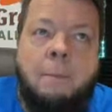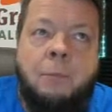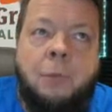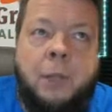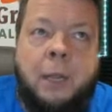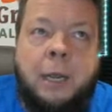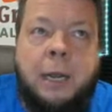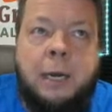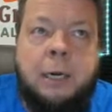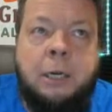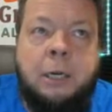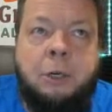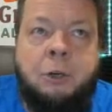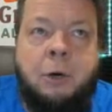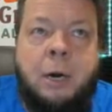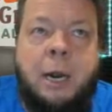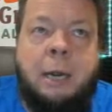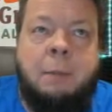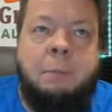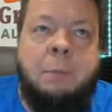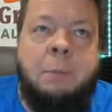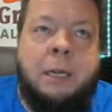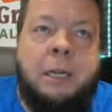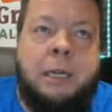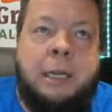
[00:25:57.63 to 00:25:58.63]
They had to
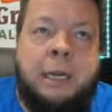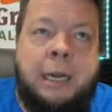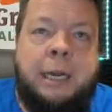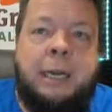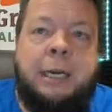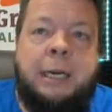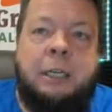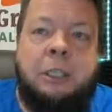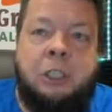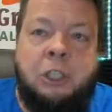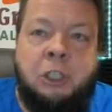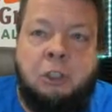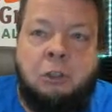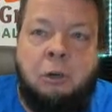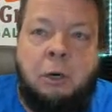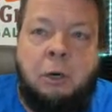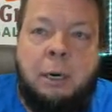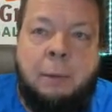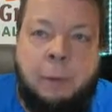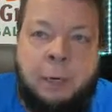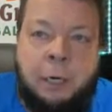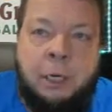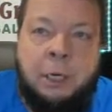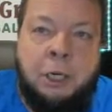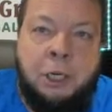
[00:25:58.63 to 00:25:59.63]
drag me kicking and
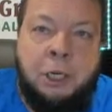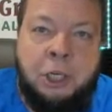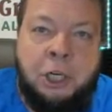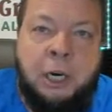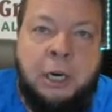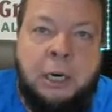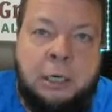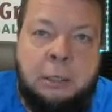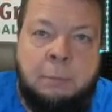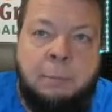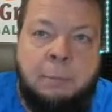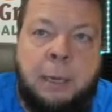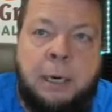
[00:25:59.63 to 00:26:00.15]
screaming into Chinese